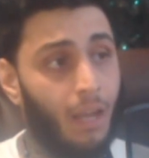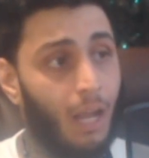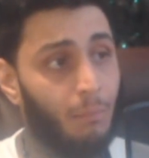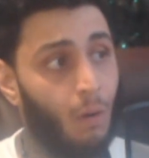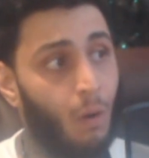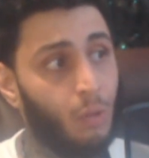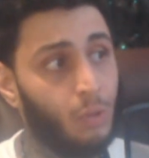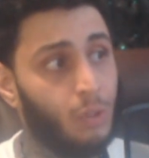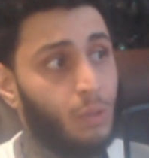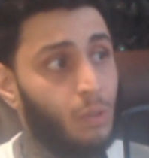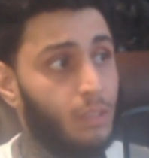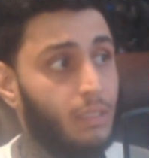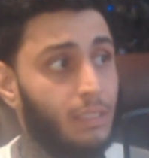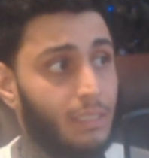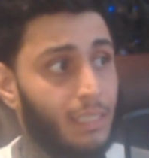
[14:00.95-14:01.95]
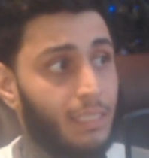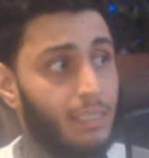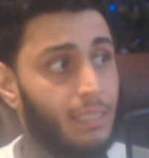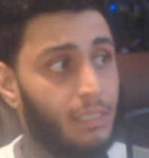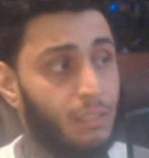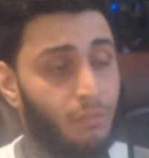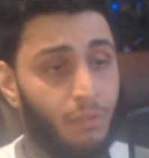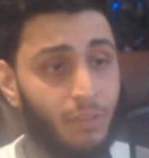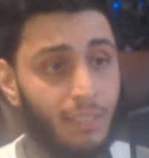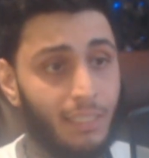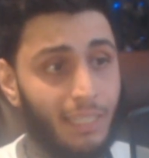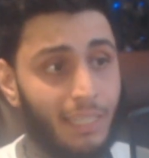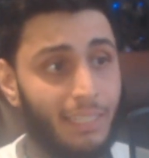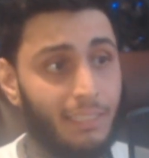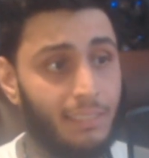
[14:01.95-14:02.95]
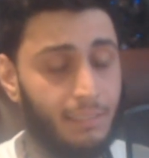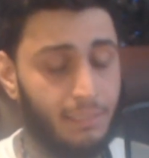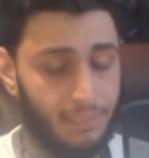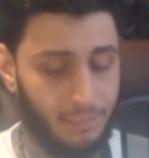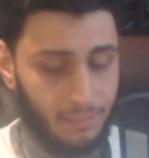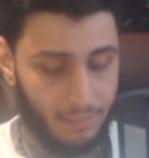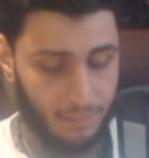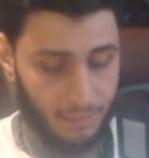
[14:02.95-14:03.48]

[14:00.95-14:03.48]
I'm also going to say this for the ladies.